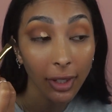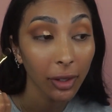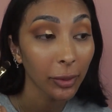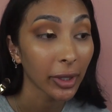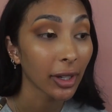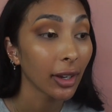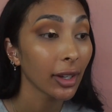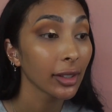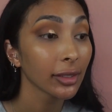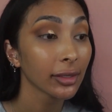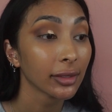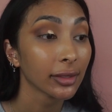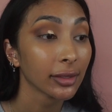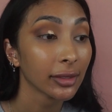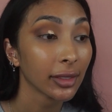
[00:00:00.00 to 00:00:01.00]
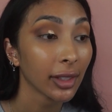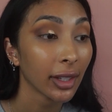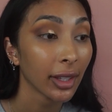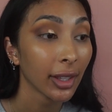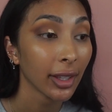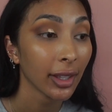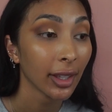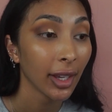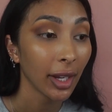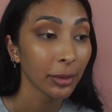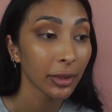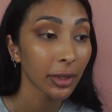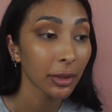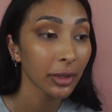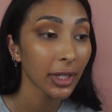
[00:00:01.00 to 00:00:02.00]
Oh my God. I'm
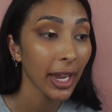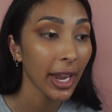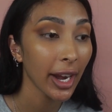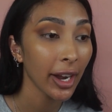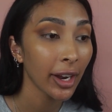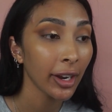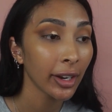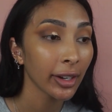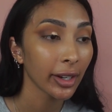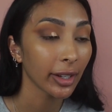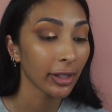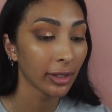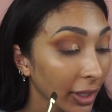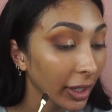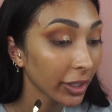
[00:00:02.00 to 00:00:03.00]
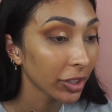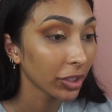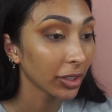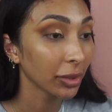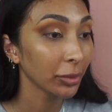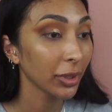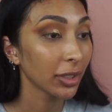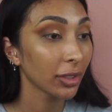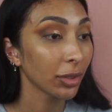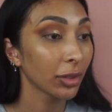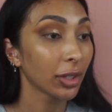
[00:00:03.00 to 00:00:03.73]
so scared. I shouldn't be so